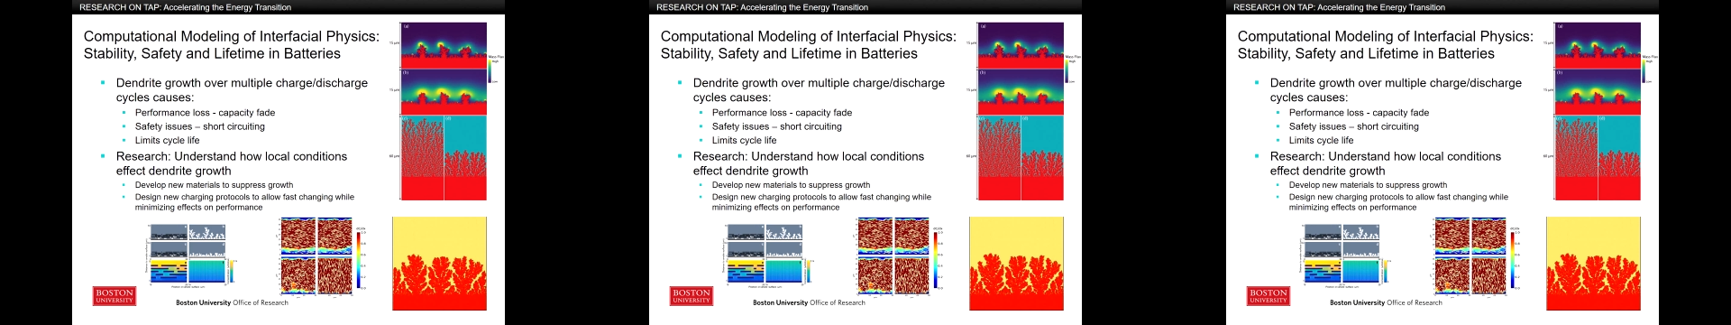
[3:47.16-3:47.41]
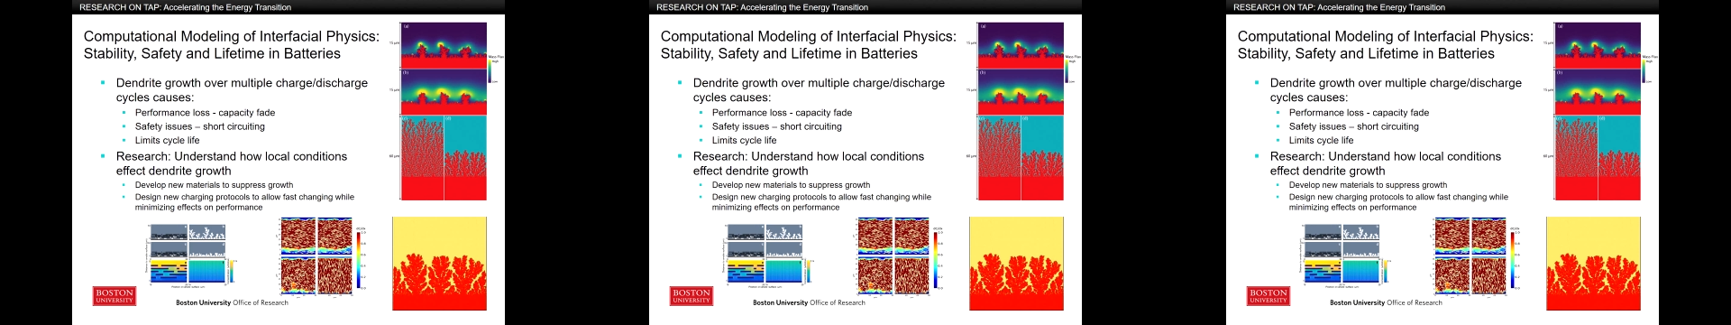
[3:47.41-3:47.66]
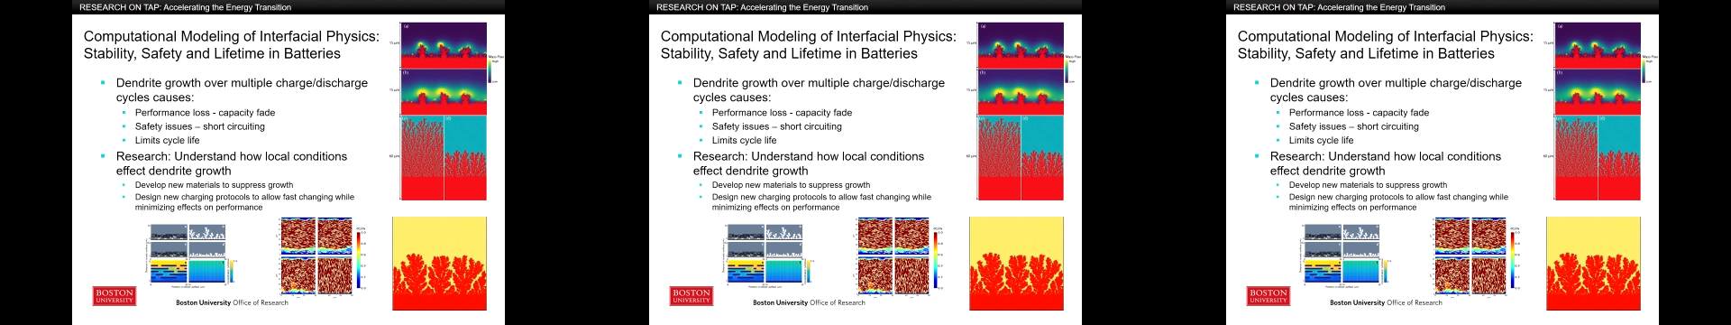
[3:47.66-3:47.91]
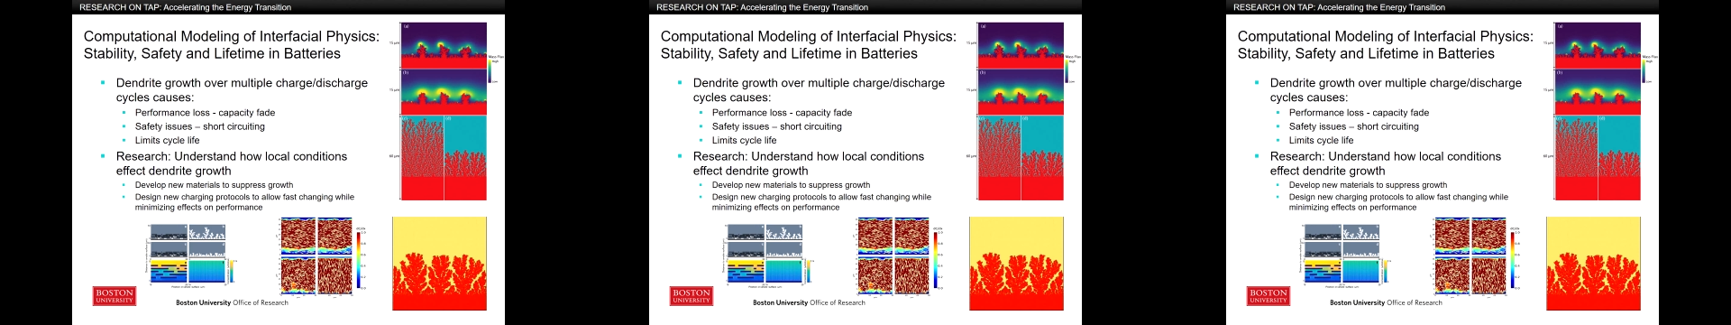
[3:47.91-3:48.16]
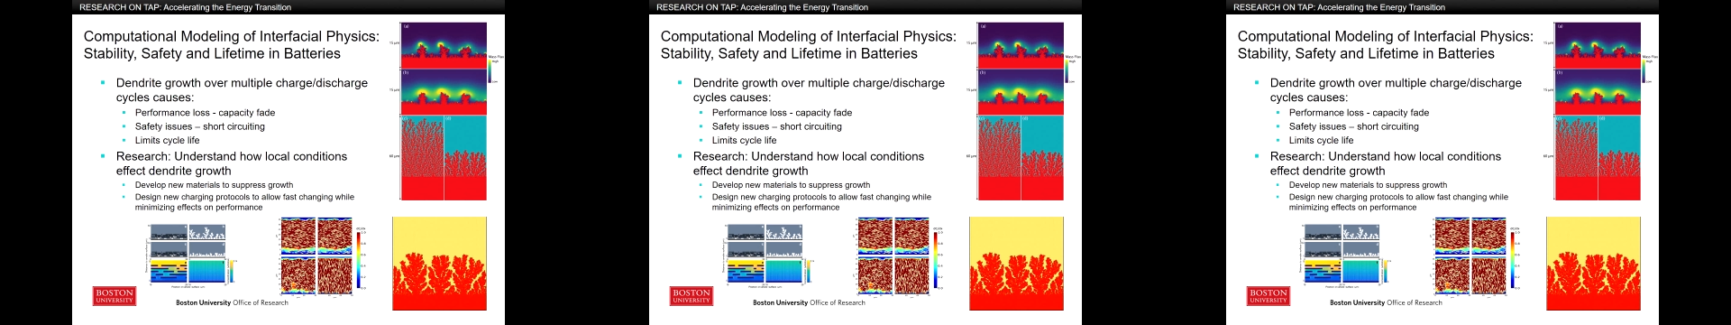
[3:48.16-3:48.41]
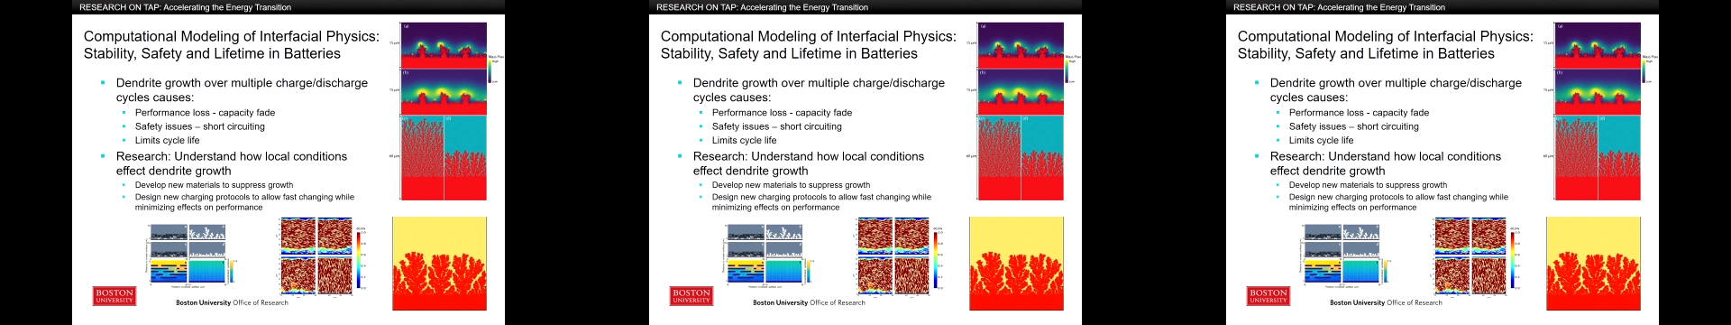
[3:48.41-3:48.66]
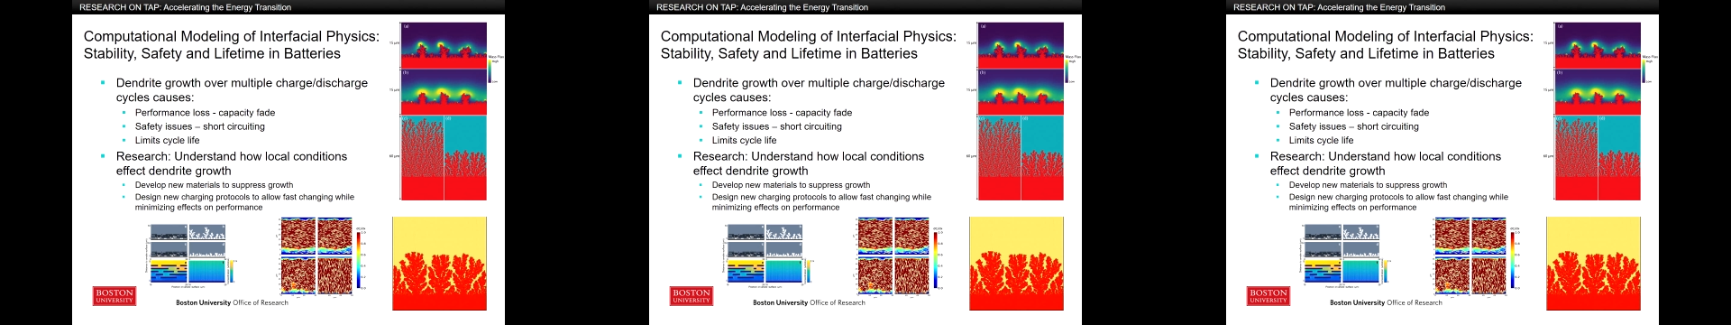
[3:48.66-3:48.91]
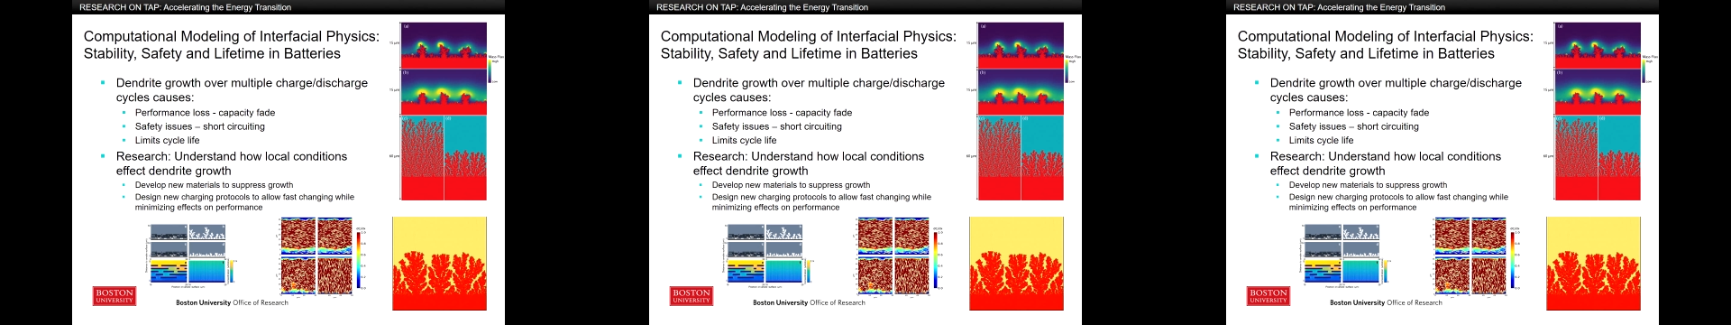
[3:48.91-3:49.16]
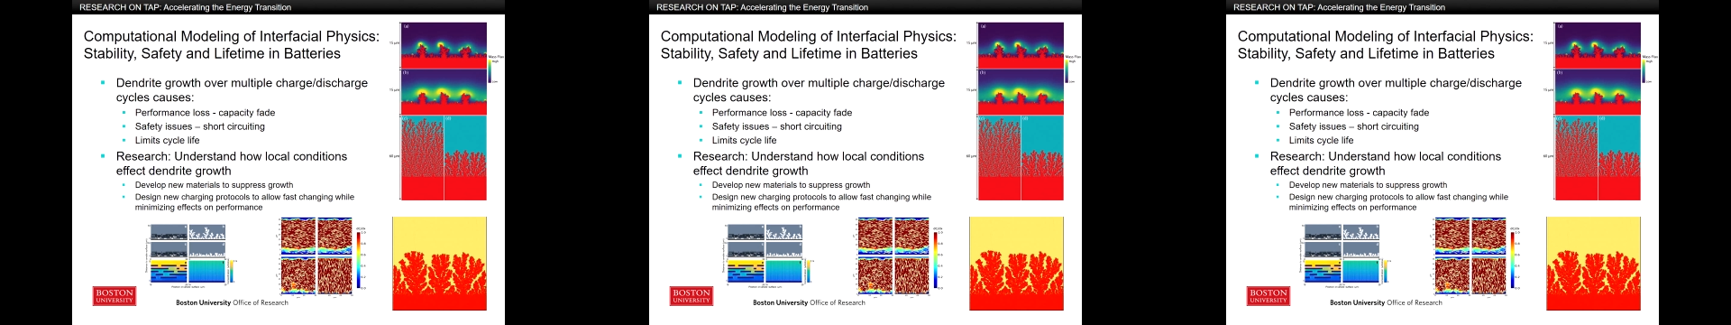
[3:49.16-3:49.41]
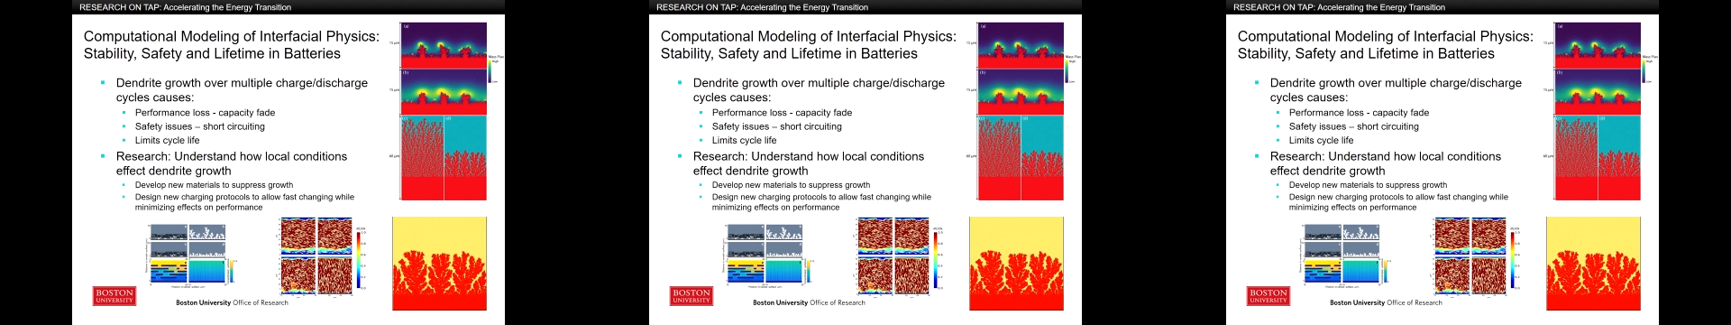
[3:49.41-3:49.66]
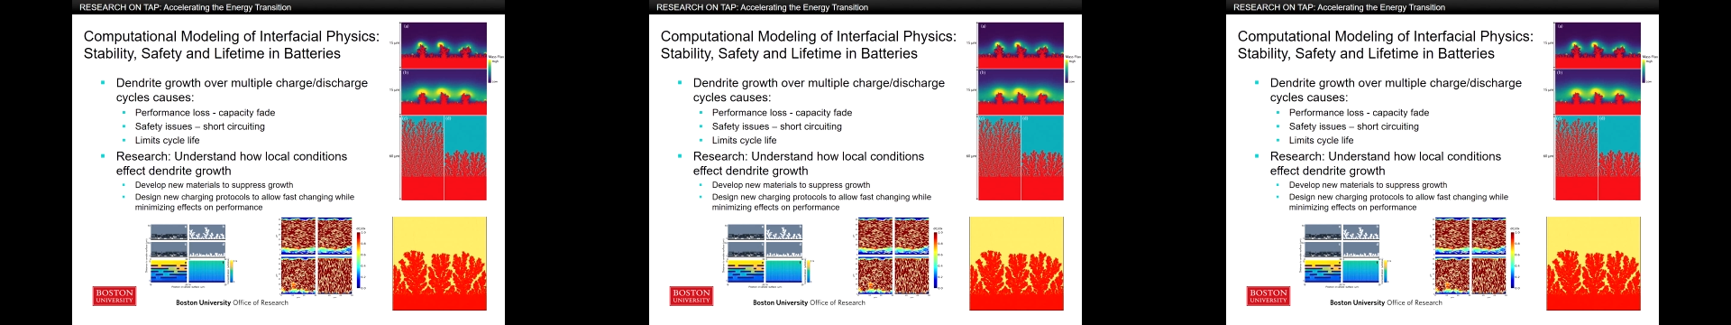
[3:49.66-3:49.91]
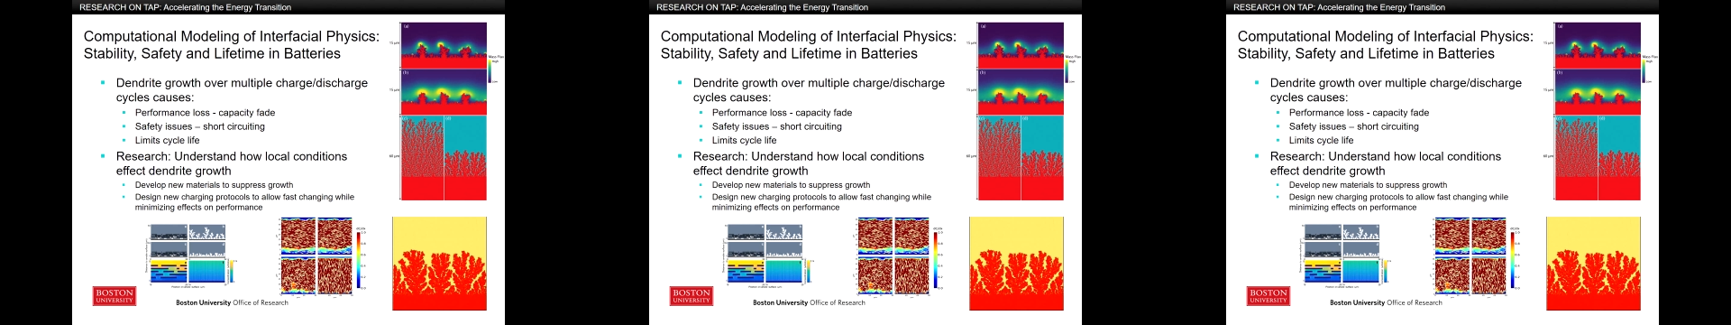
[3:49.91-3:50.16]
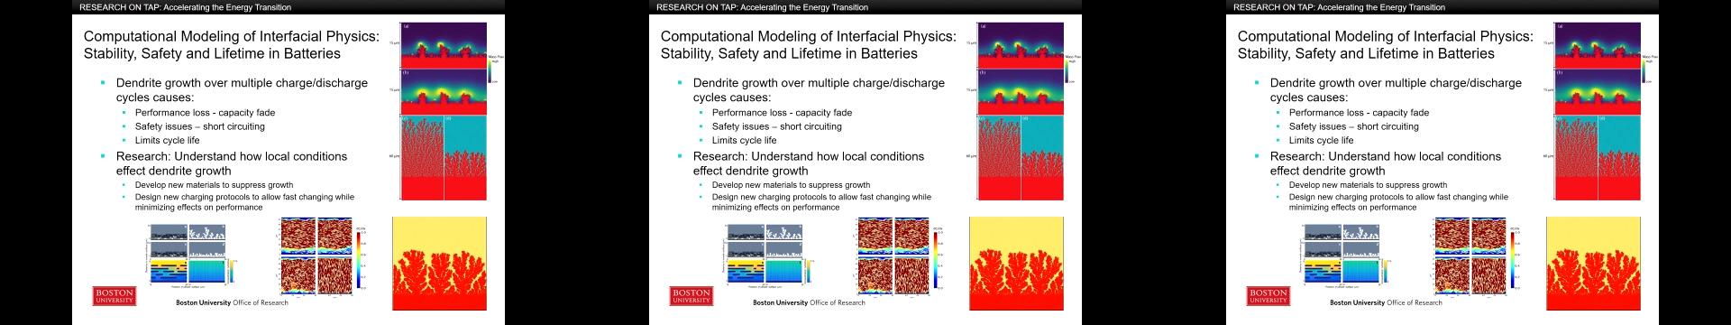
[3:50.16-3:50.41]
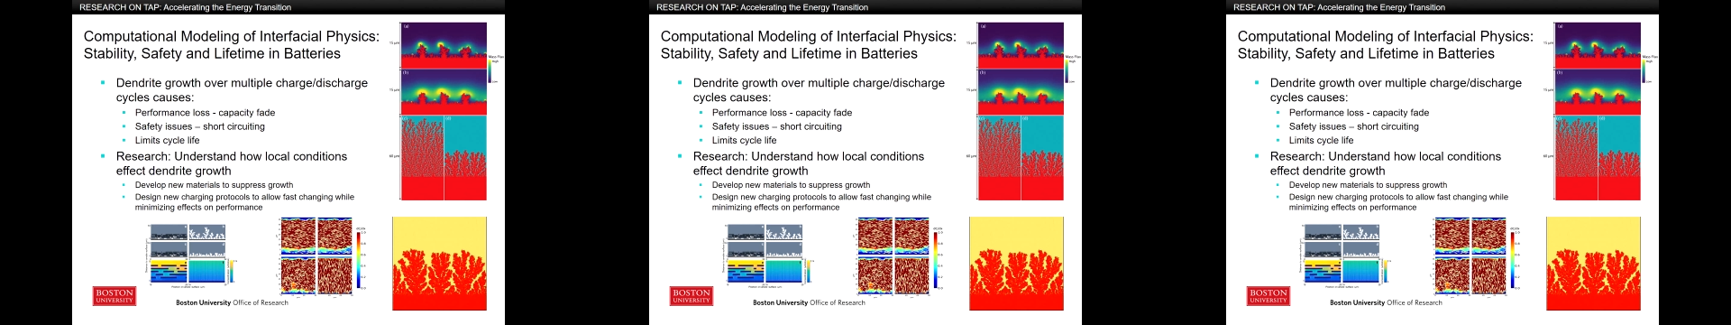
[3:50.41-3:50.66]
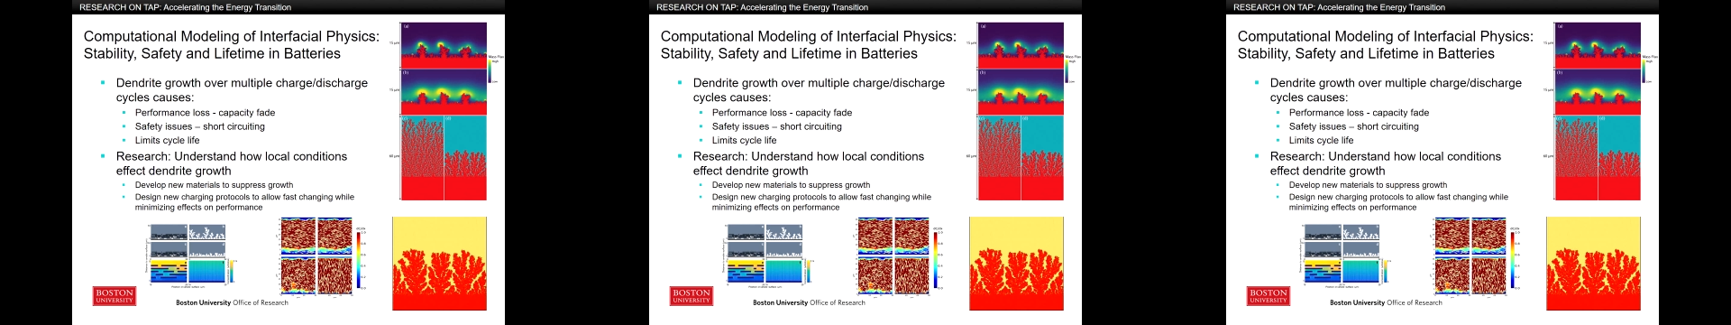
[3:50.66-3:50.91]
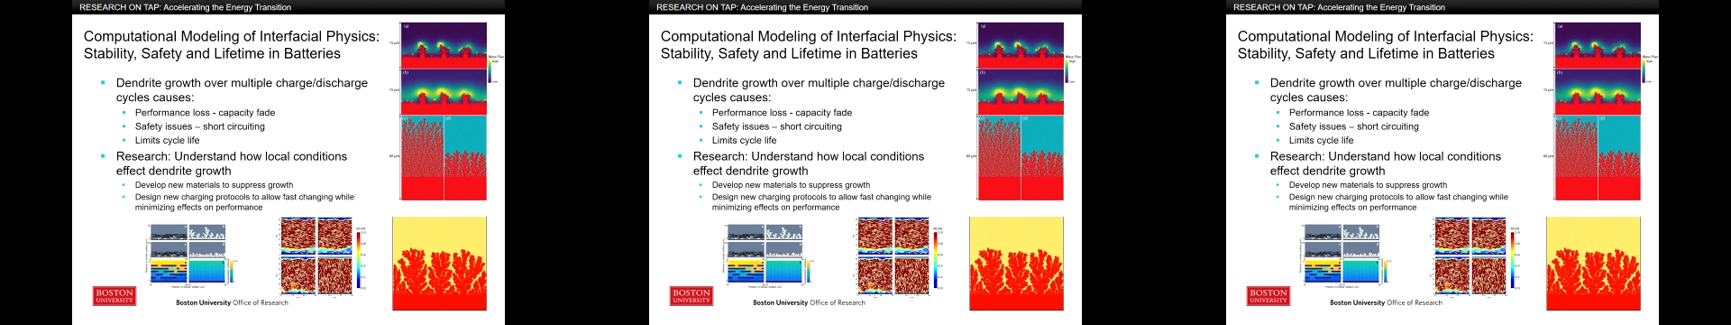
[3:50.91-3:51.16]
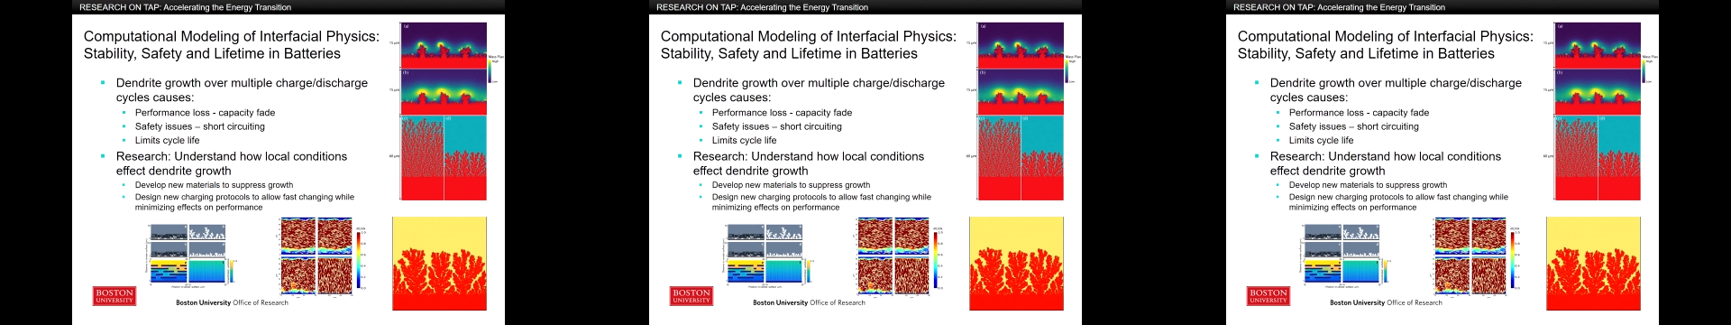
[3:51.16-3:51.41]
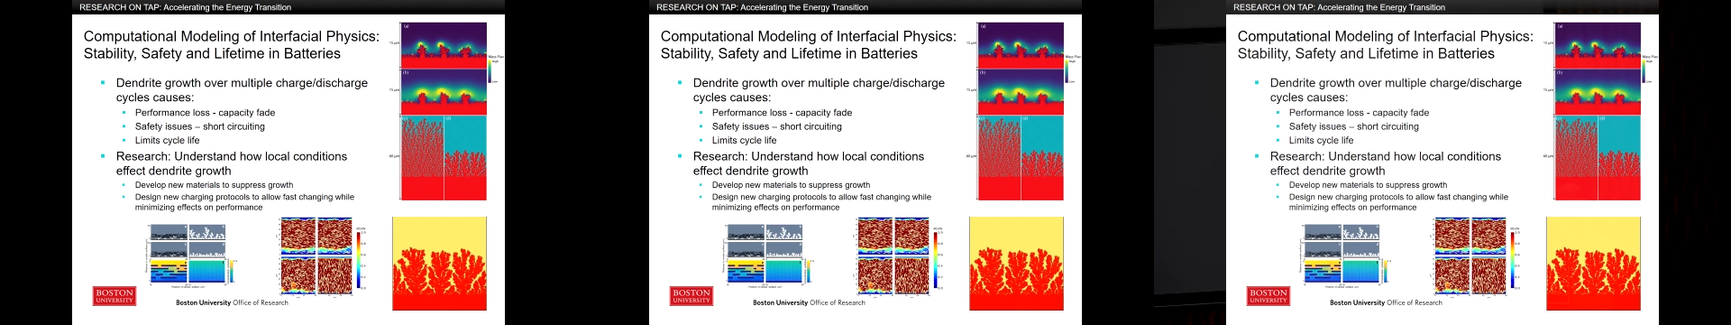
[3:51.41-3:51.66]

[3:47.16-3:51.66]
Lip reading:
(no speaker visible)